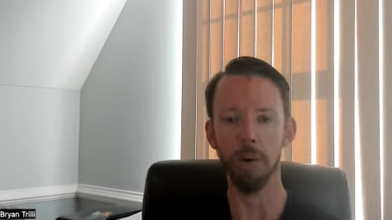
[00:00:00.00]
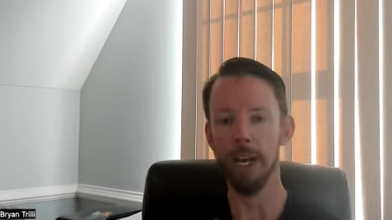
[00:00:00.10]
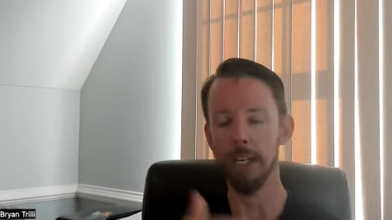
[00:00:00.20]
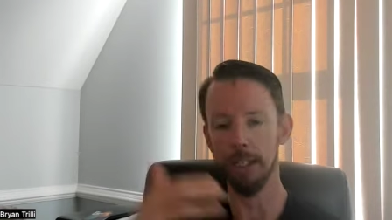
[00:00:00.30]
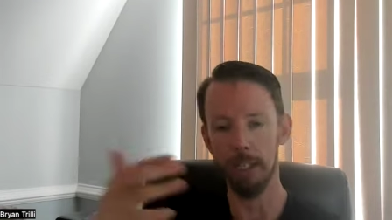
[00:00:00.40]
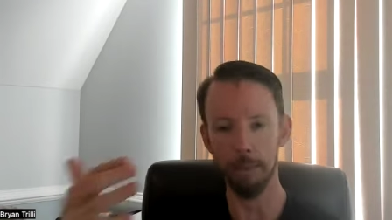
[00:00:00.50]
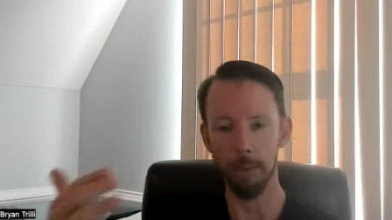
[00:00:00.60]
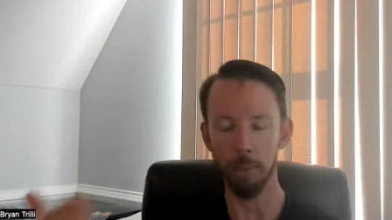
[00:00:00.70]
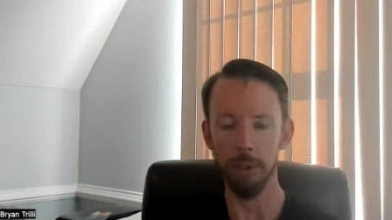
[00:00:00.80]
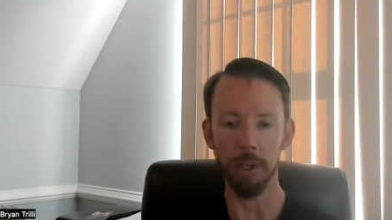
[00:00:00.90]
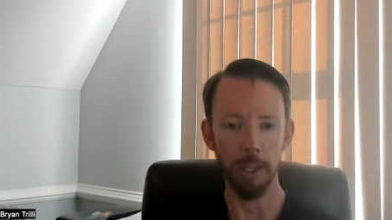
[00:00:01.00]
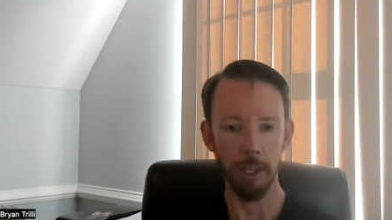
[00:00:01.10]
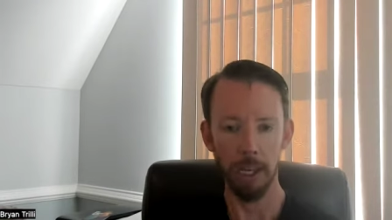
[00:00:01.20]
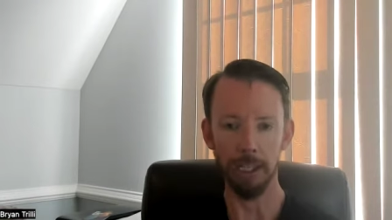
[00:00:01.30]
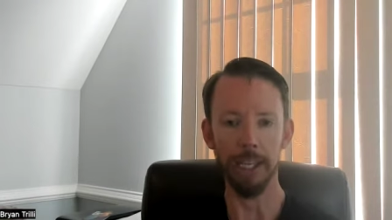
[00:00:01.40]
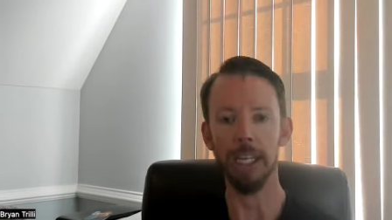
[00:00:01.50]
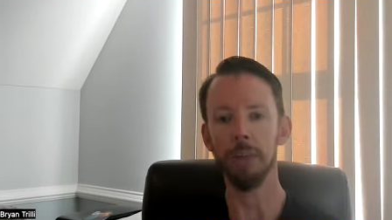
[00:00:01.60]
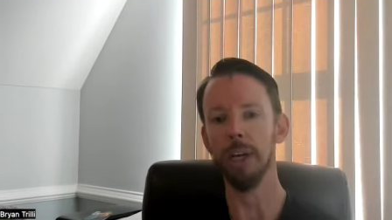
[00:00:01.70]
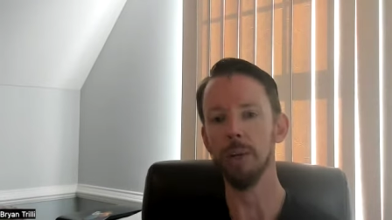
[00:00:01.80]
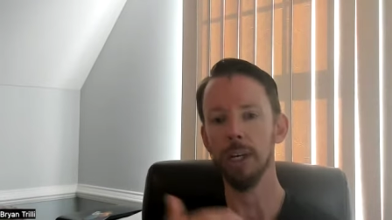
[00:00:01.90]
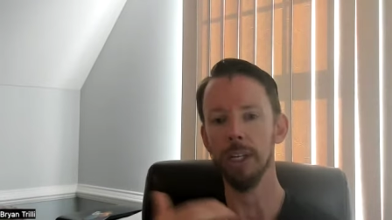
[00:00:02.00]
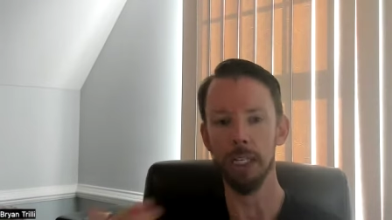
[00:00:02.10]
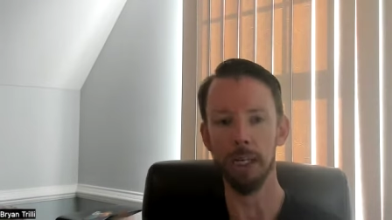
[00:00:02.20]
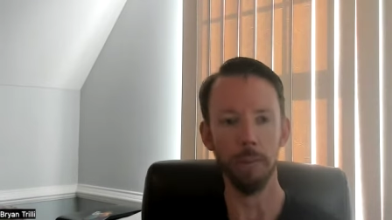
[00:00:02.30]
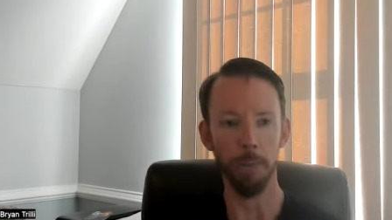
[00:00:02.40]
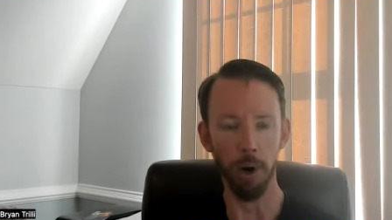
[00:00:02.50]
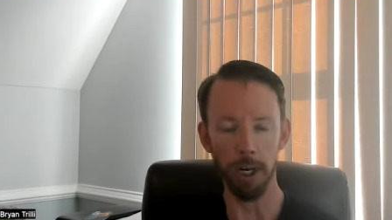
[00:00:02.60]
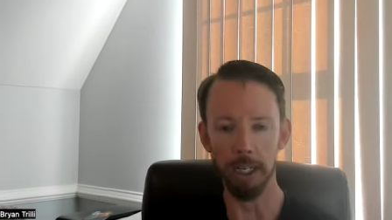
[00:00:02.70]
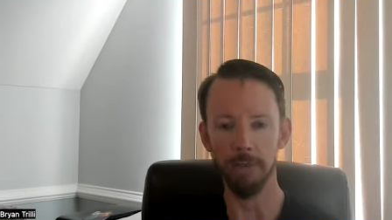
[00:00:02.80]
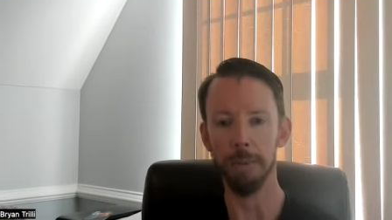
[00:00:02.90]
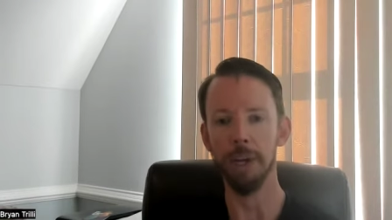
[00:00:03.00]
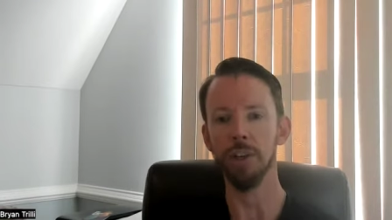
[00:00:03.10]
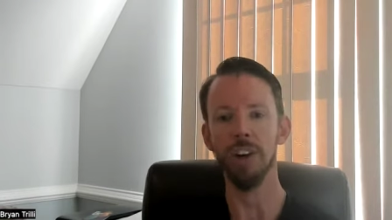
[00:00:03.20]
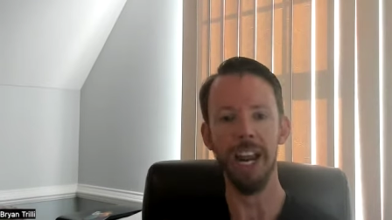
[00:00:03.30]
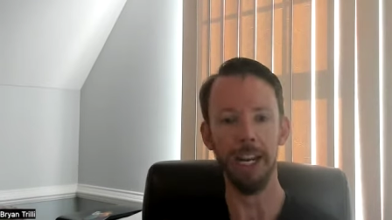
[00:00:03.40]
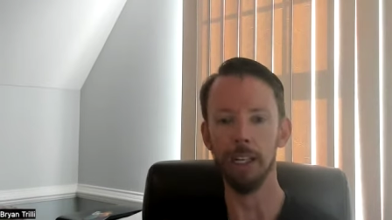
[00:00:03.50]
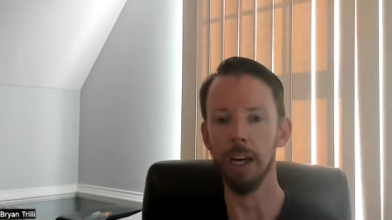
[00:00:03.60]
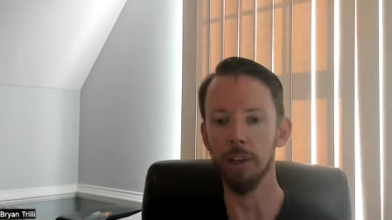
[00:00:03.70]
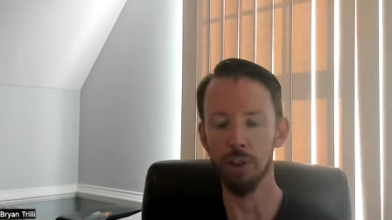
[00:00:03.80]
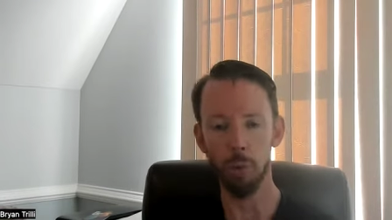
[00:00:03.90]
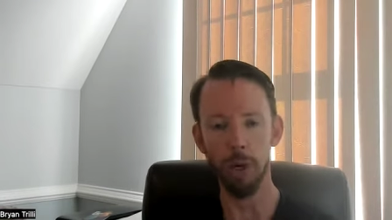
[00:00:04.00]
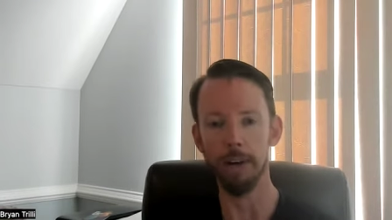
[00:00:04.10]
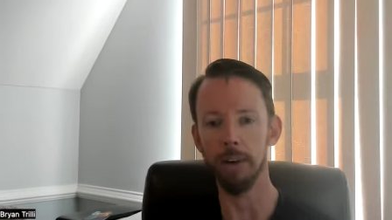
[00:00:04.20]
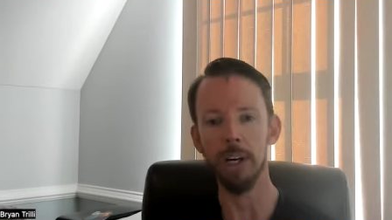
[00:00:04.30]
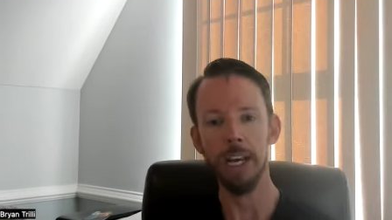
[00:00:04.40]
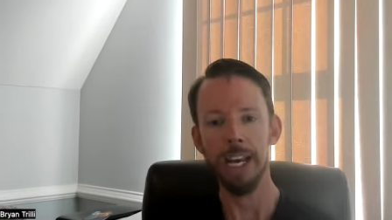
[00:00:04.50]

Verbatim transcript: We ask it to come up with a, a, landing page. We ask it to come up with marketing information or headlines or whatever,